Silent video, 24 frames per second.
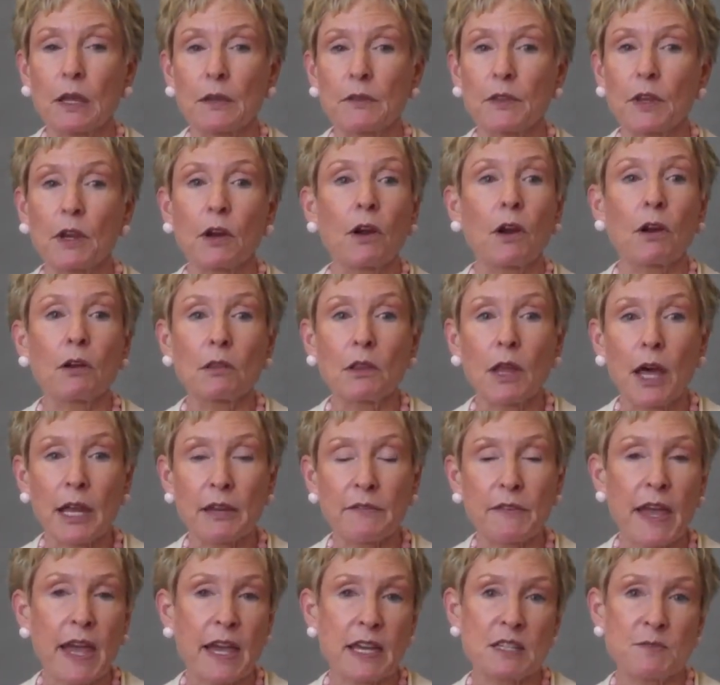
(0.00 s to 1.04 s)
There are a lot
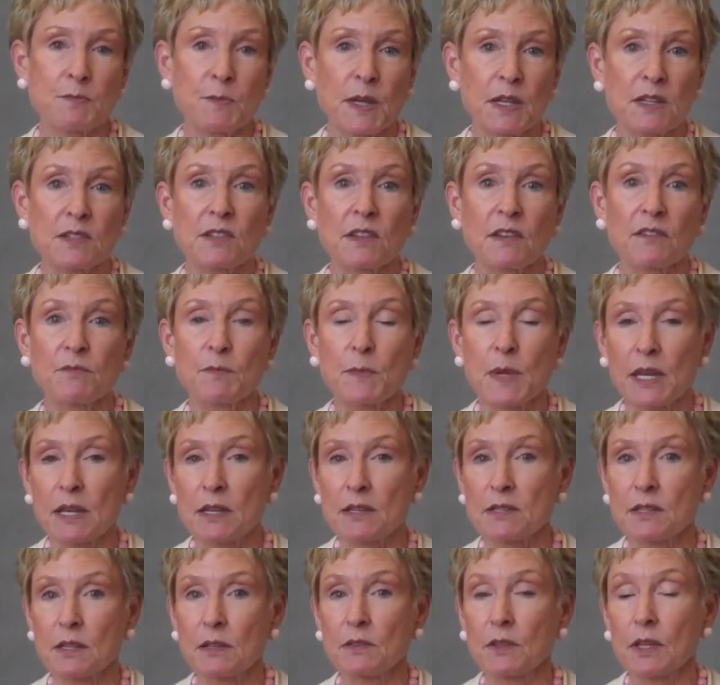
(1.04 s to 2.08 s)
of aspects of
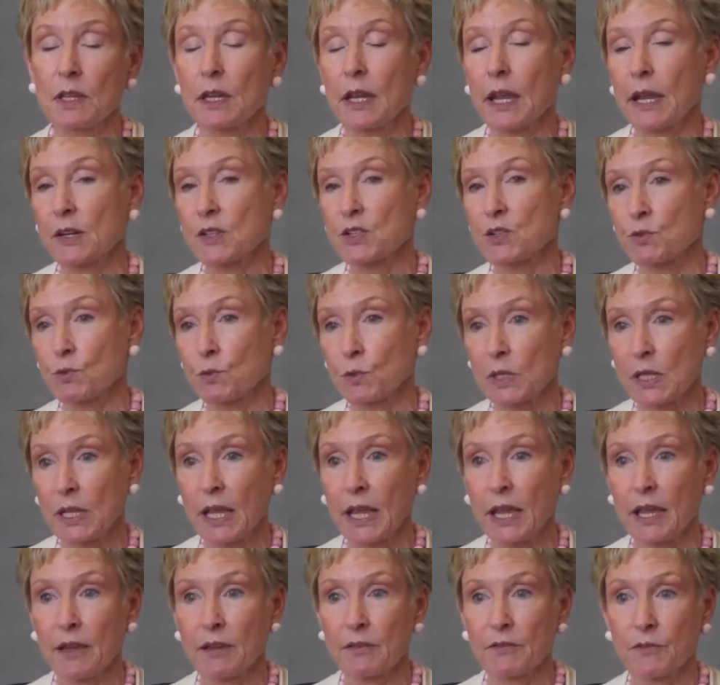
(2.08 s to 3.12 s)
medicine that actually
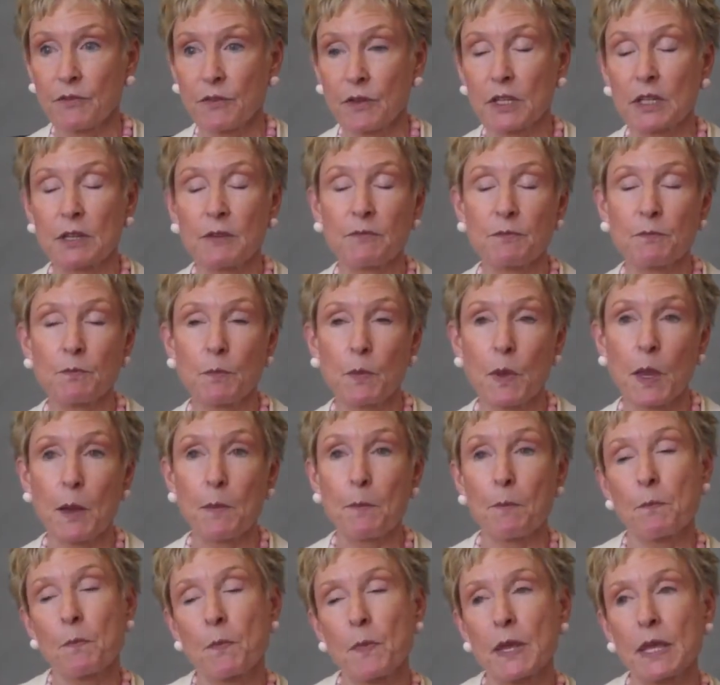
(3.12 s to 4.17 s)
have an
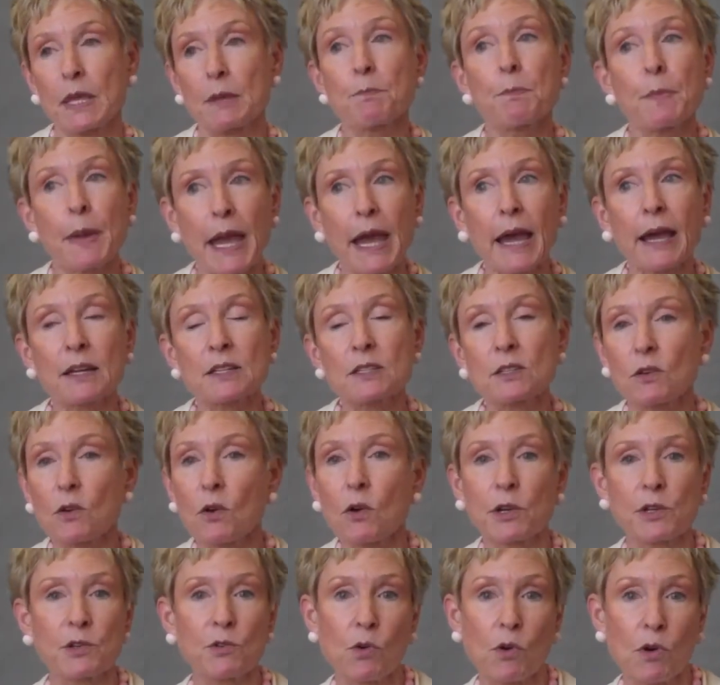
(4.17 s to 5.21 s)
impact
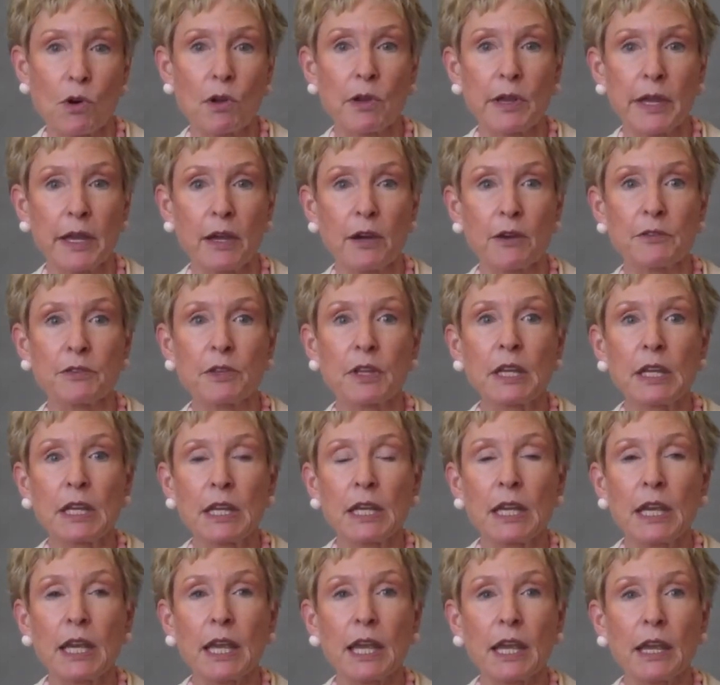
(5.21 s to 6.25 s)
on oral health,
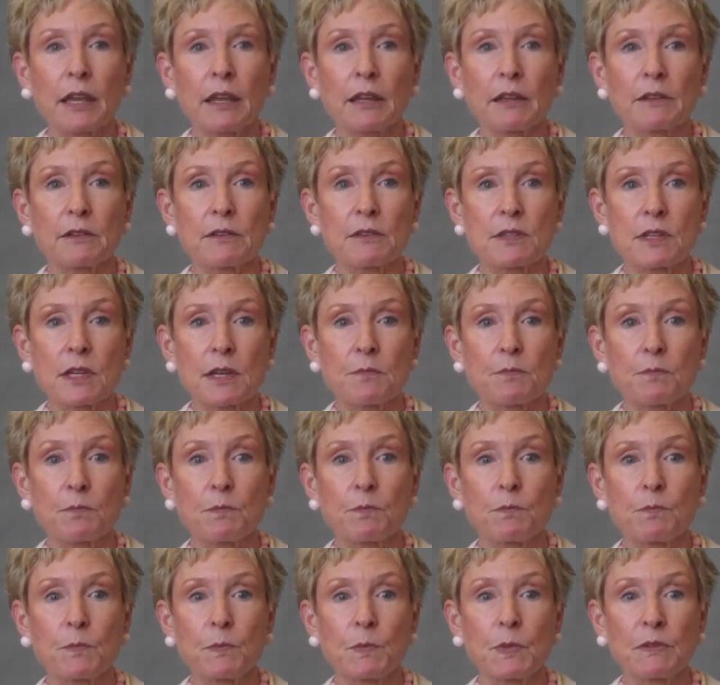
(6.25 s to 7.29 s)
and
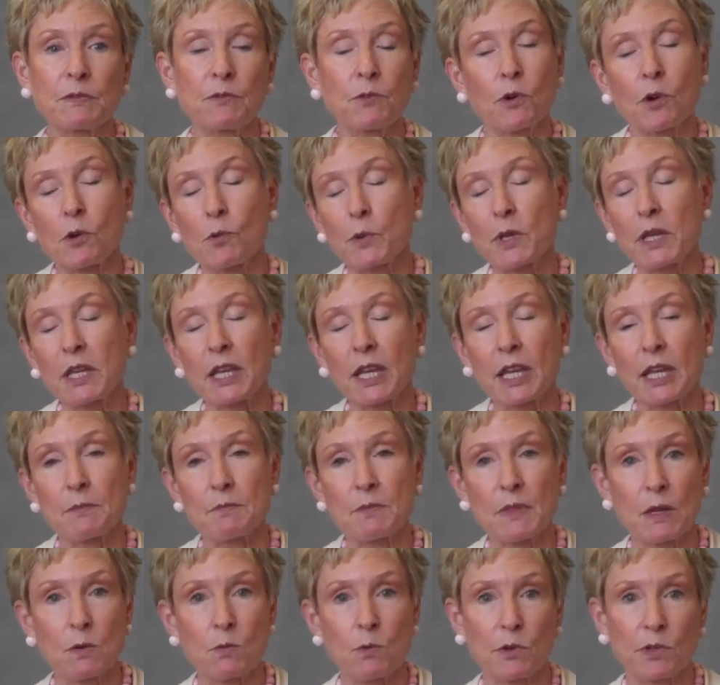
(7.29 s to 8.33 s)
before we
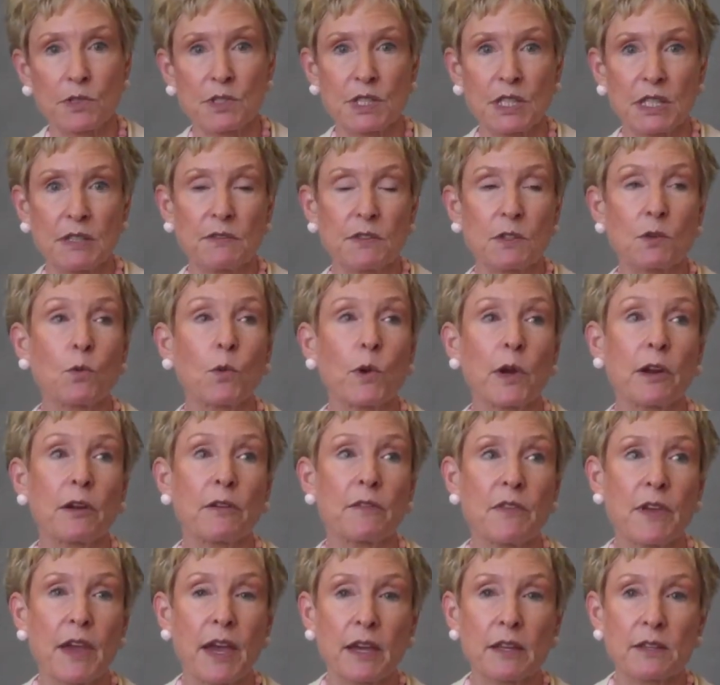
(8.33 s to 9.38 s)
came, they weren't even aware
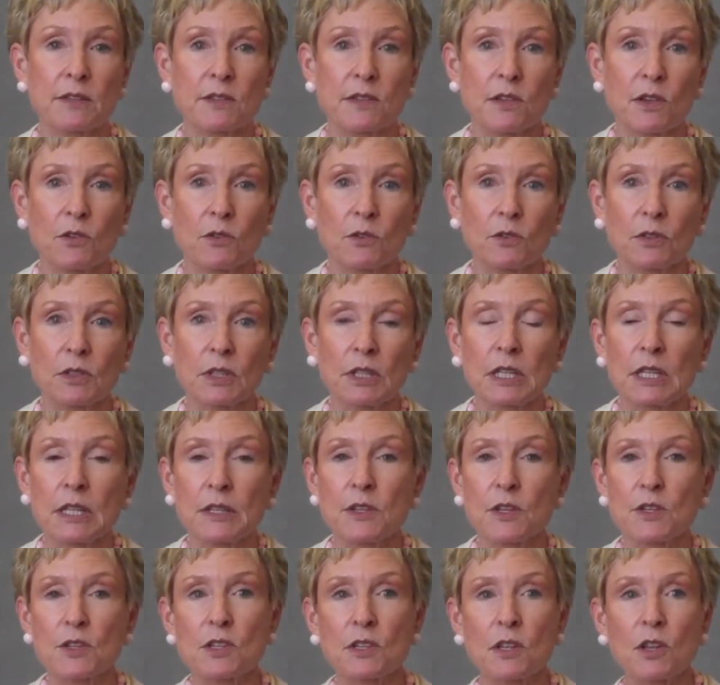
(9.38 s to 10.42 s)
of that. So
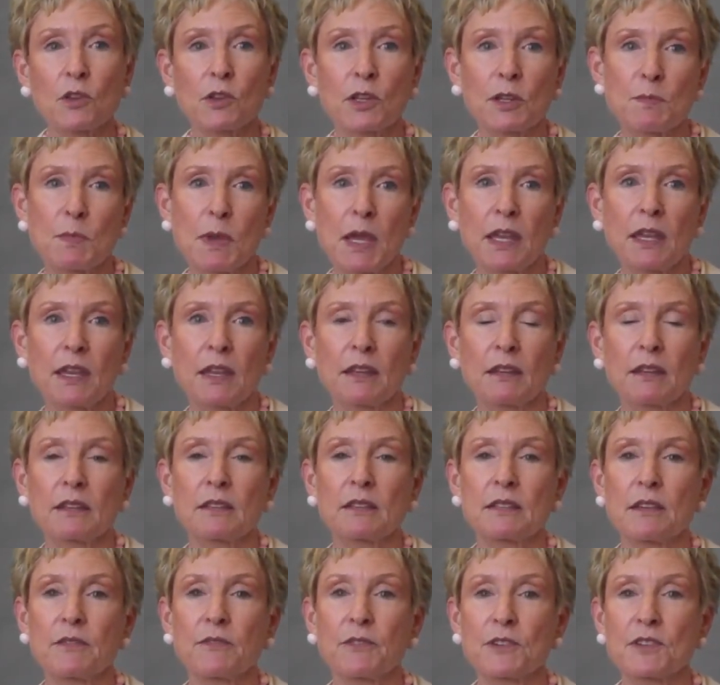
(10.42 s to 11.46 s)
they're slowly making
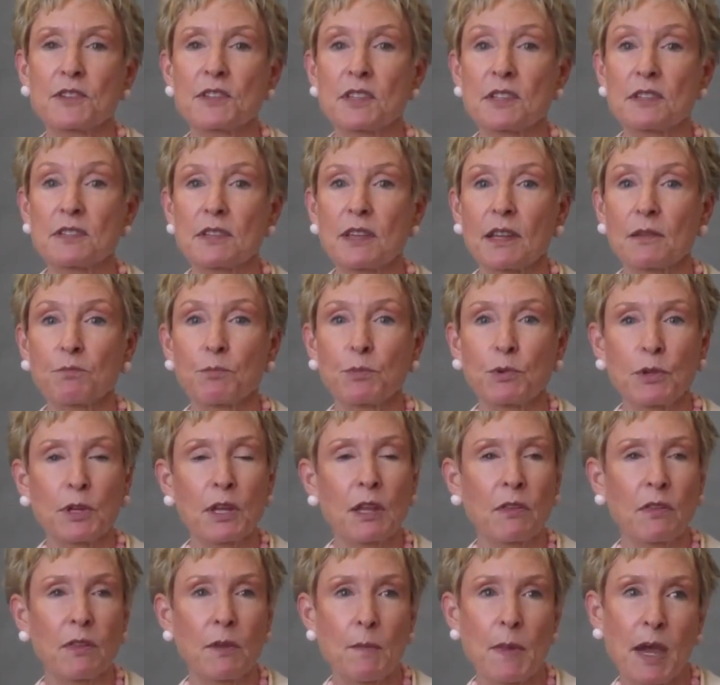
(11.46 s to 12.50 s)
differences and
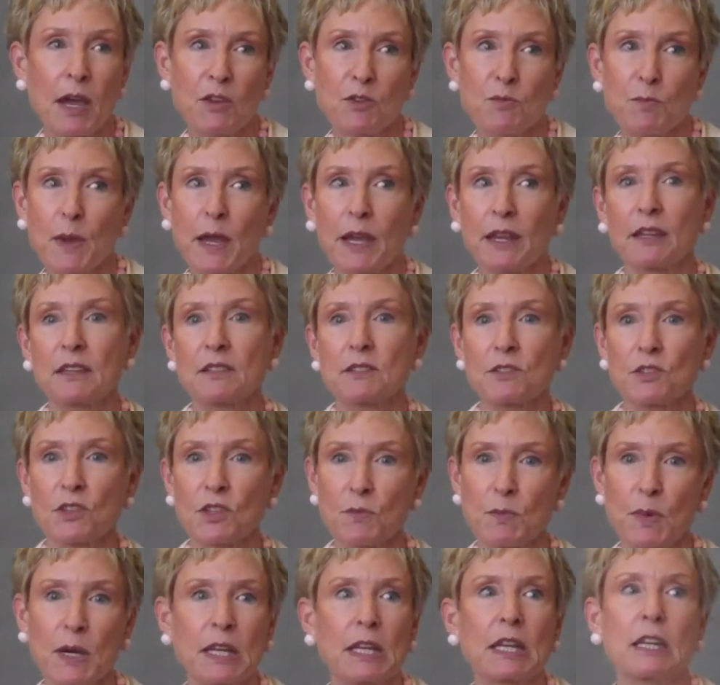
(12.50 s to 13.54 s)
putting the mouth back into
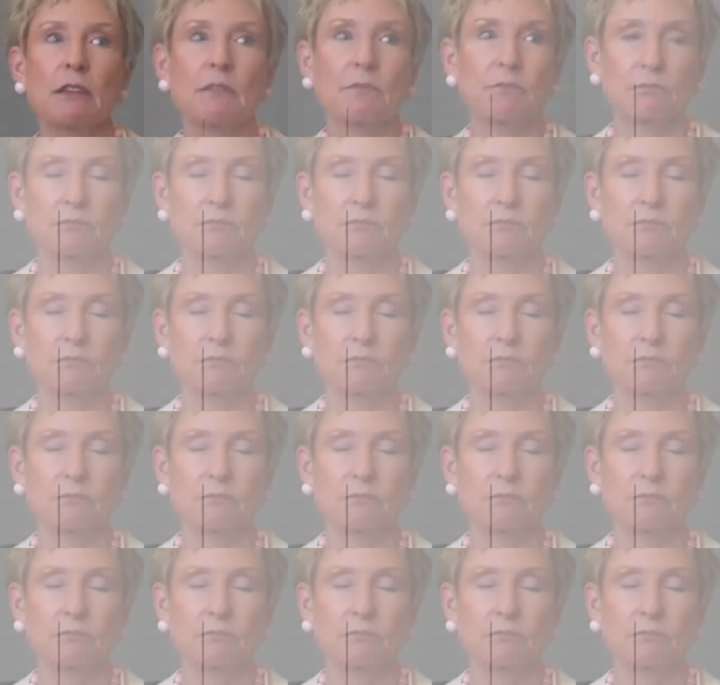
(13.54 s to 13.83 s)
the body.